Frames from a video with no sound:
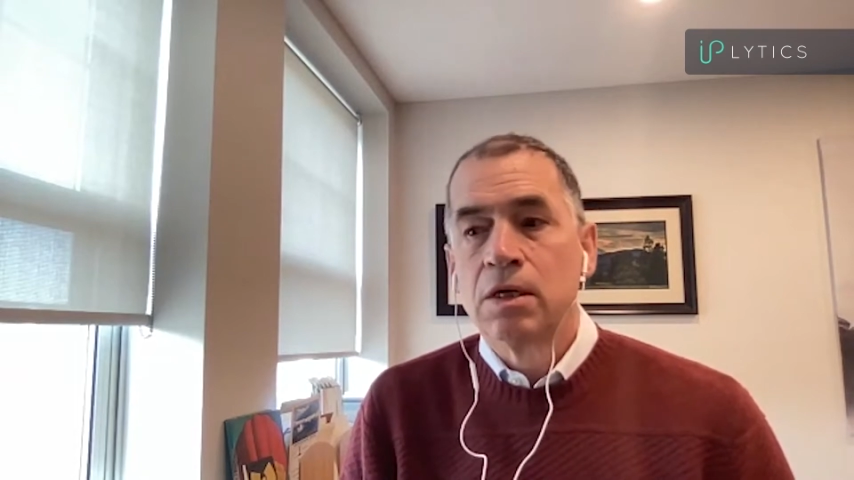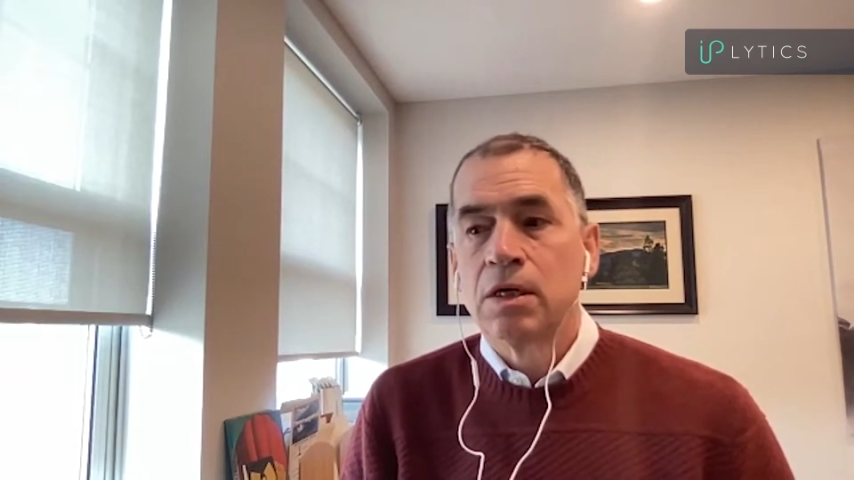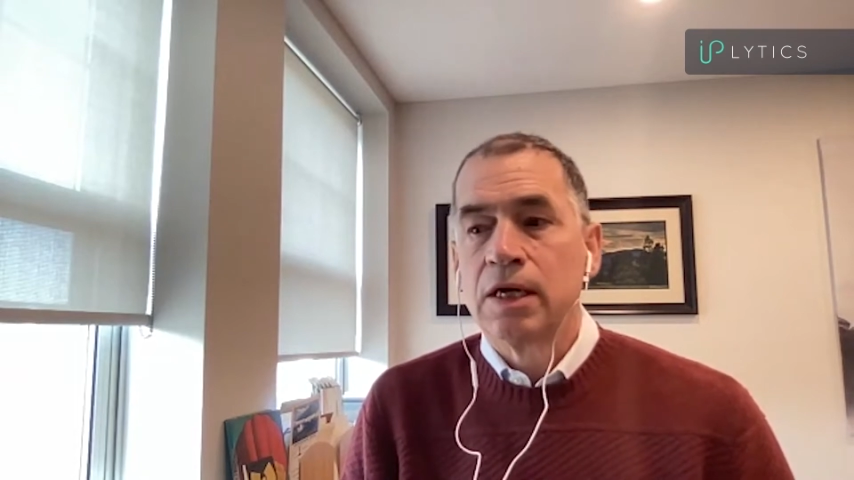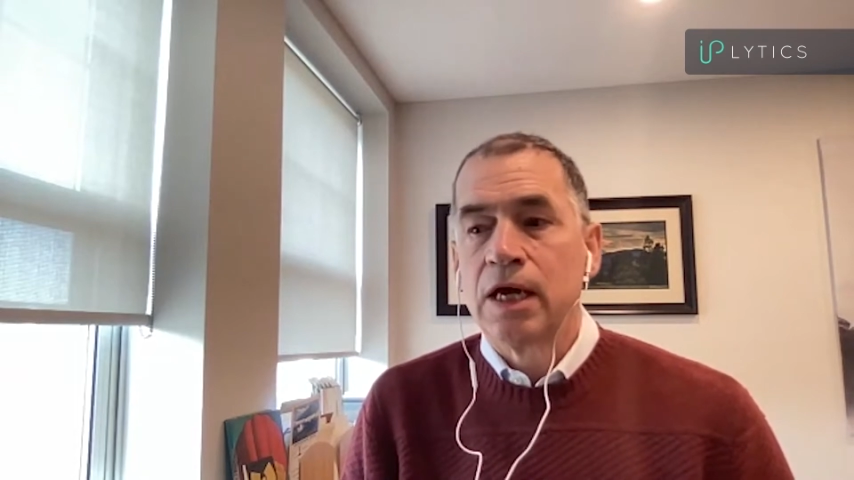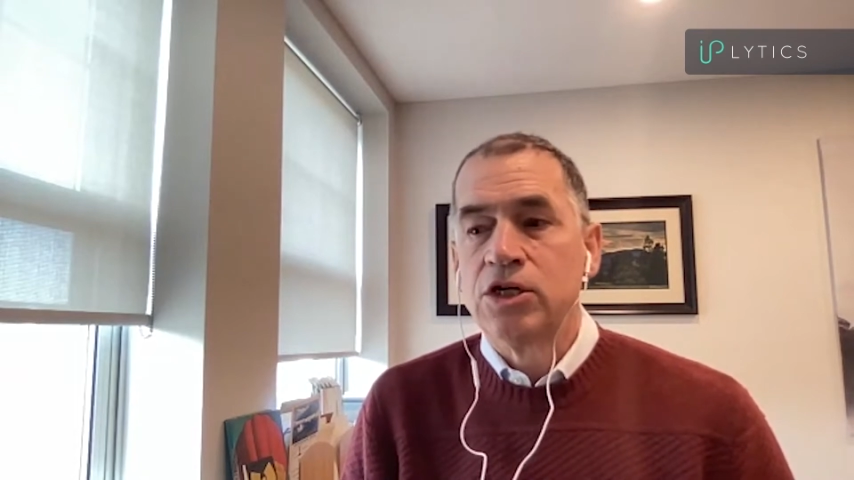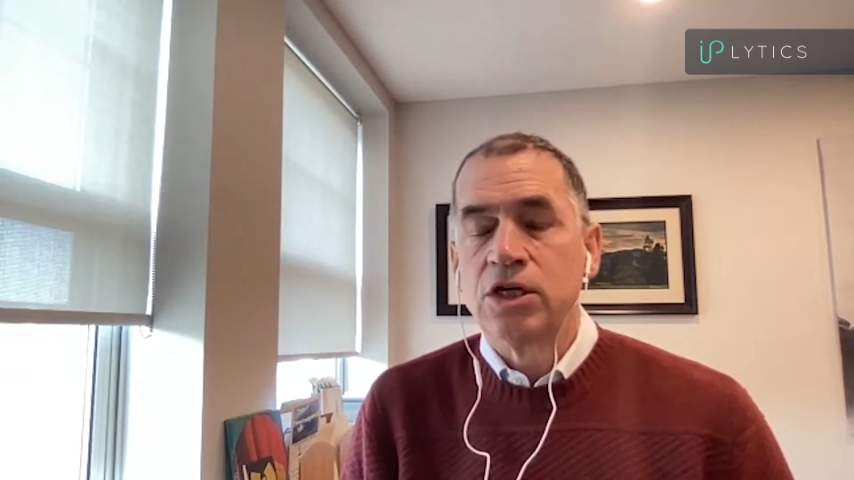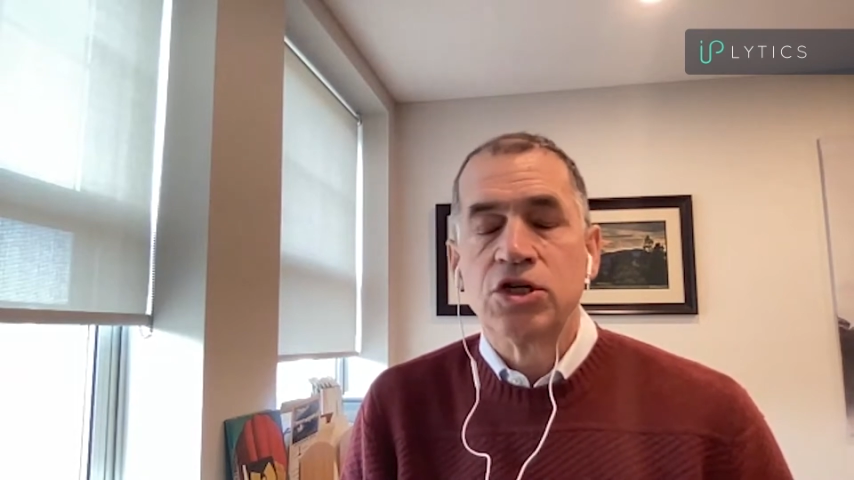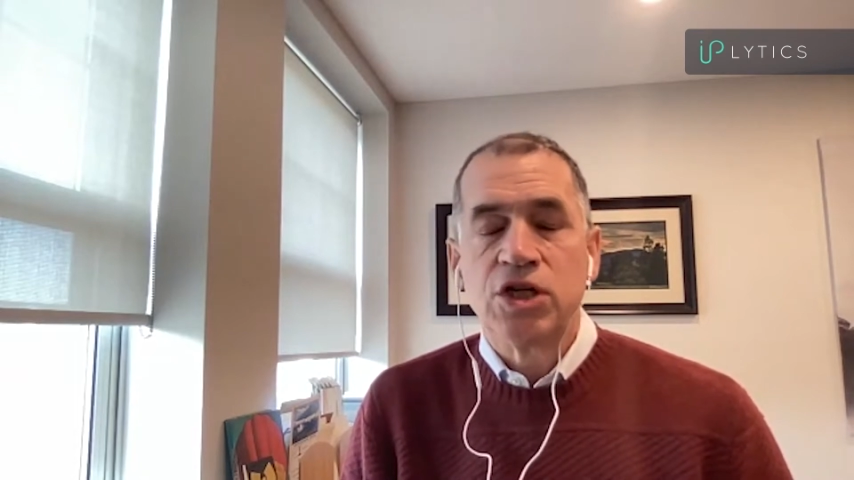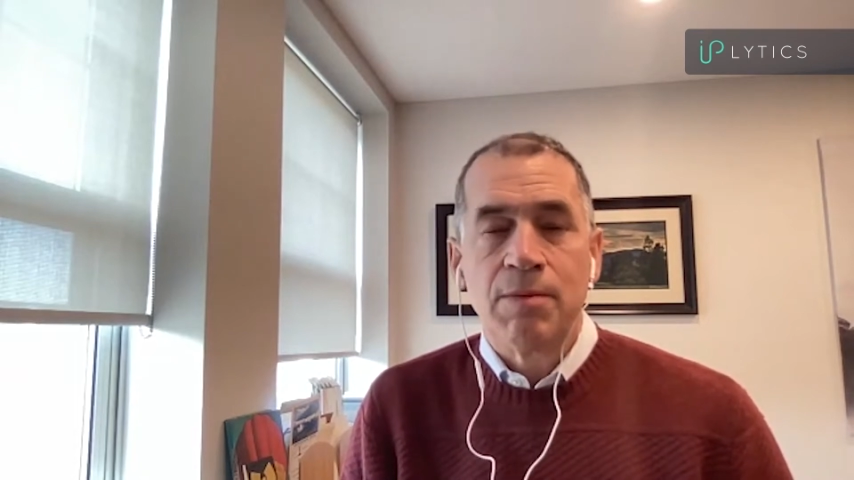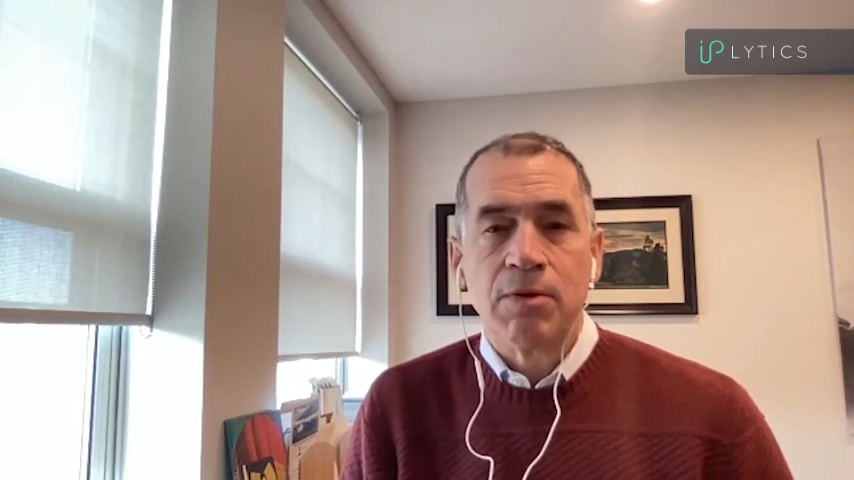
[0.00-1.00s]
engaging in
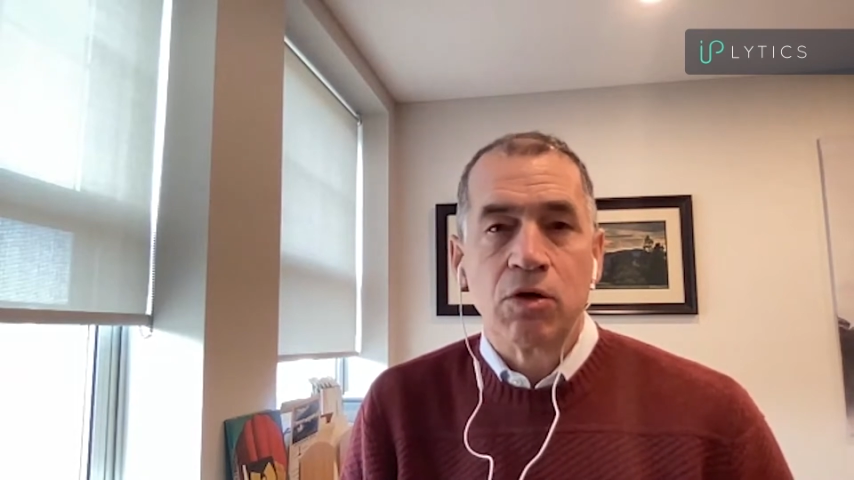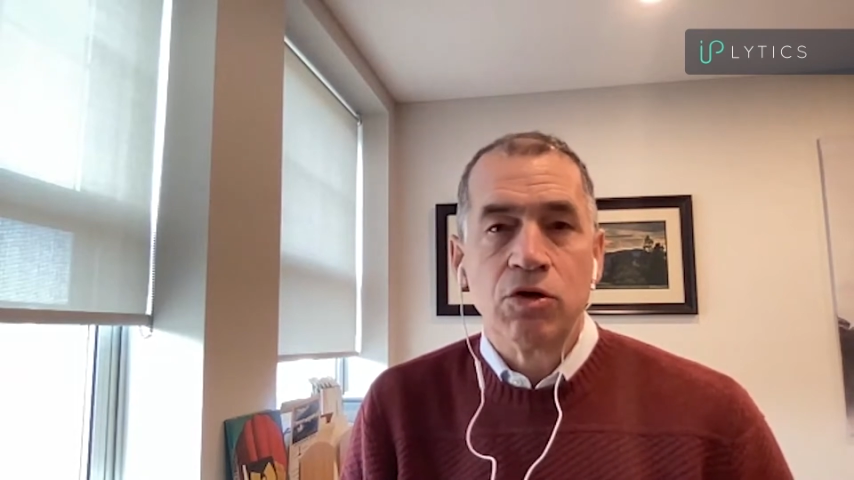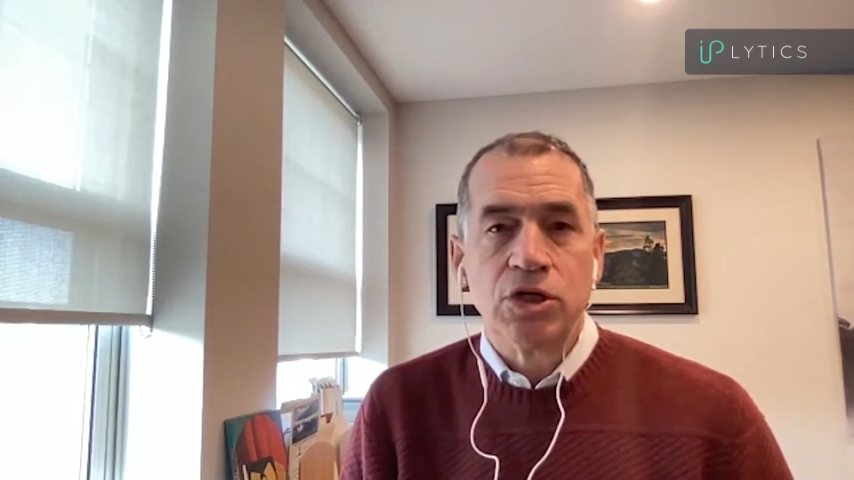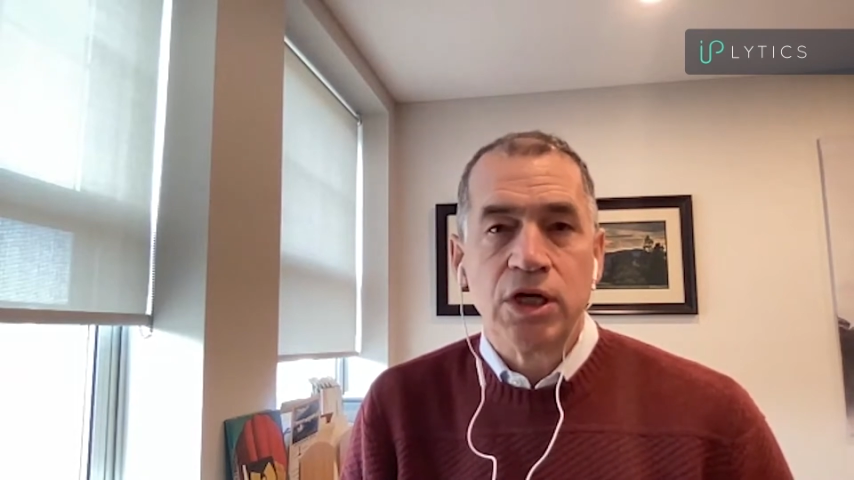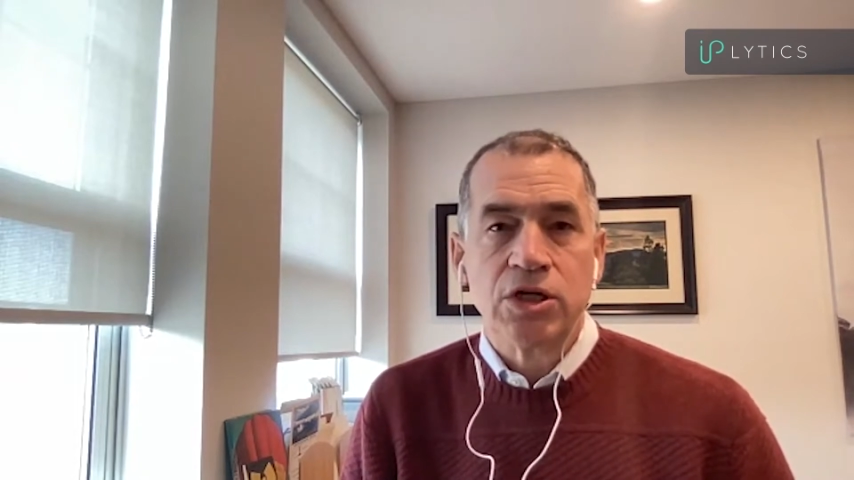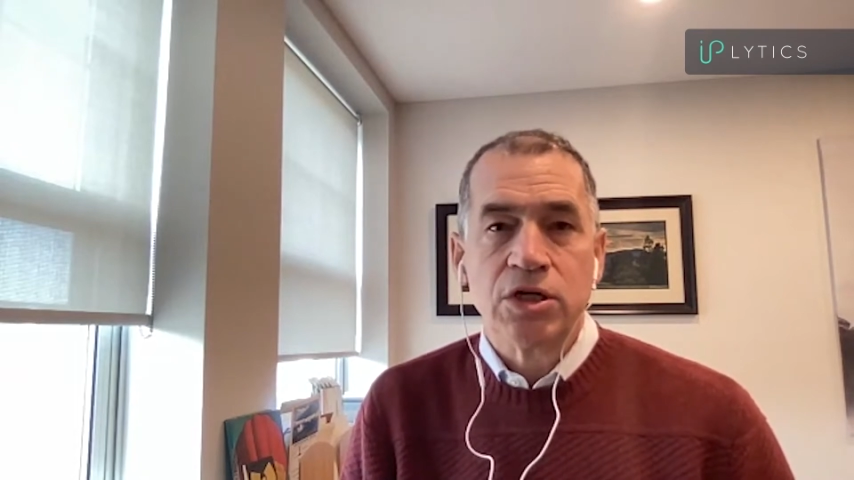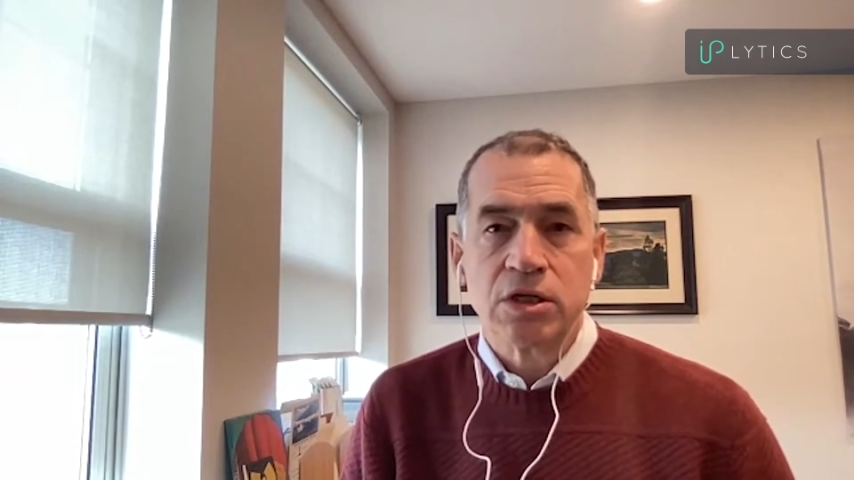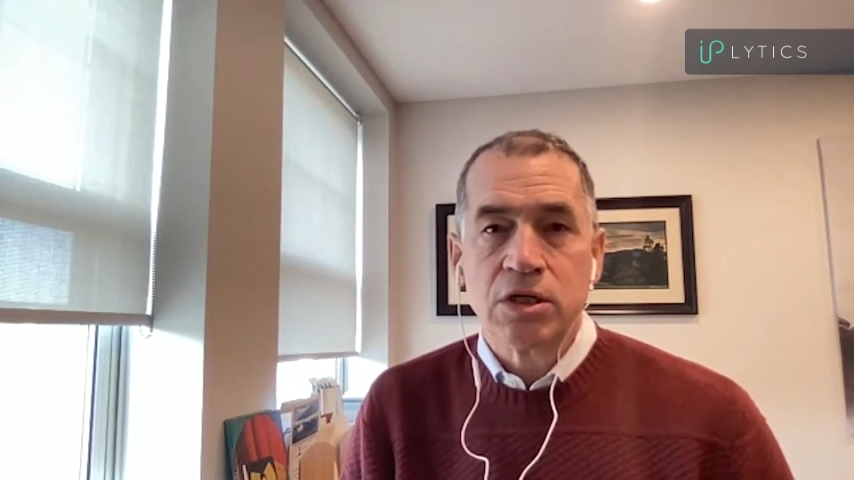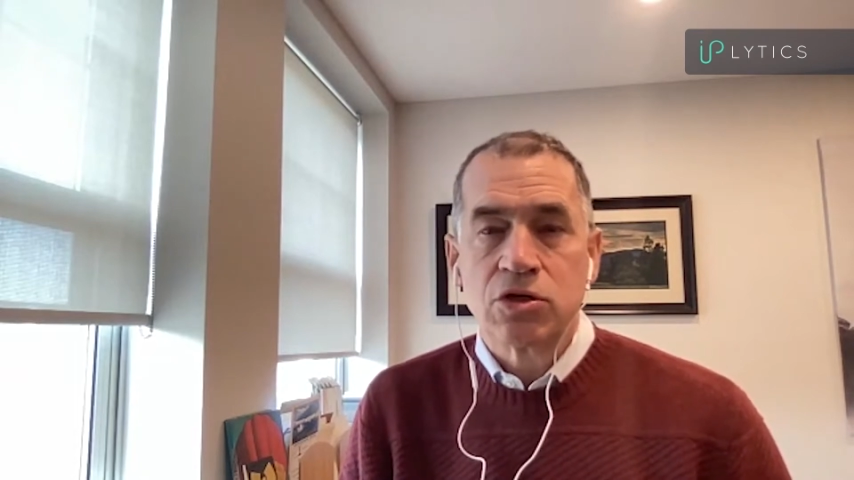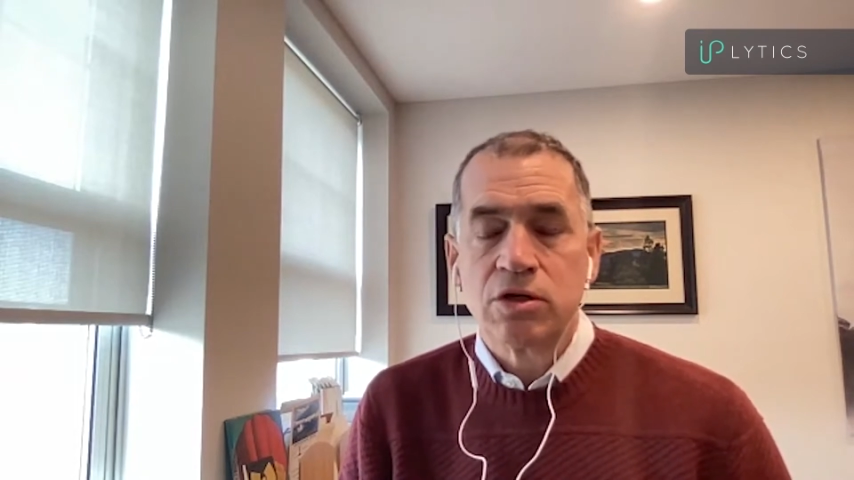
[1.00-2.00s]
sham negotiations and
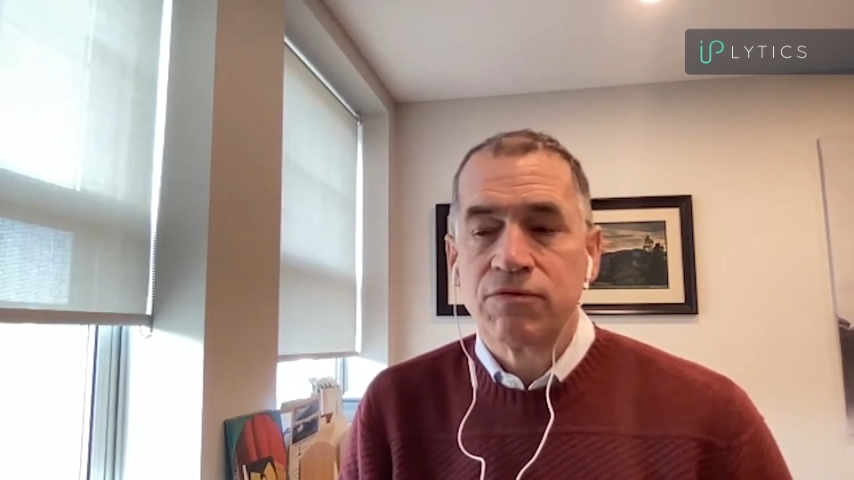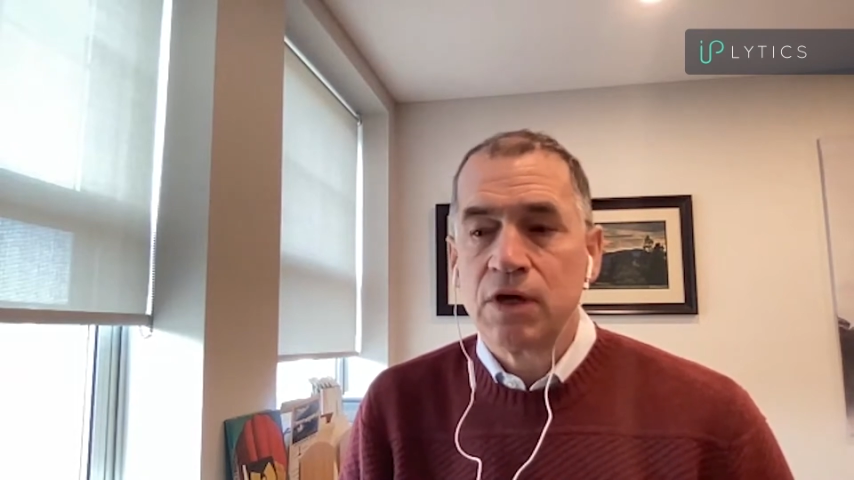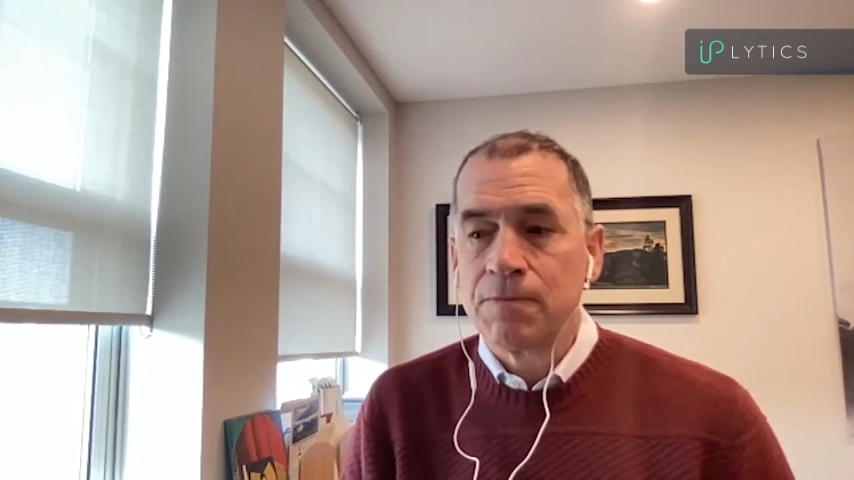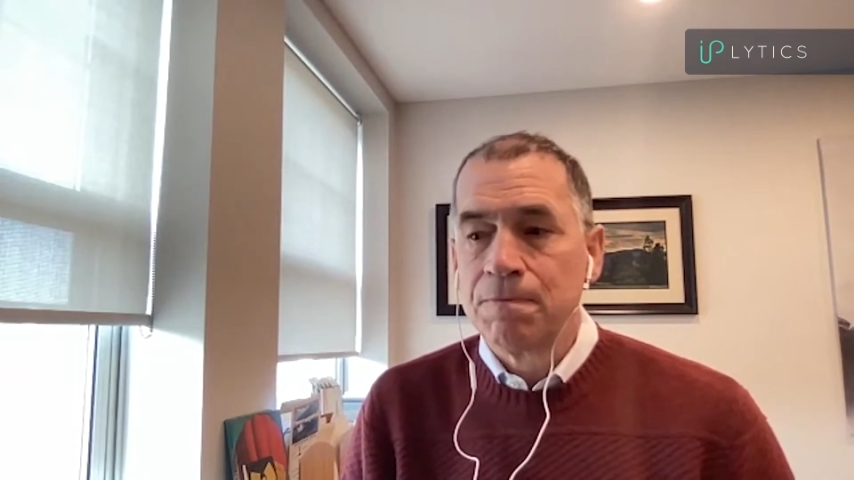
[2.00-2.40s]
this sort of thing.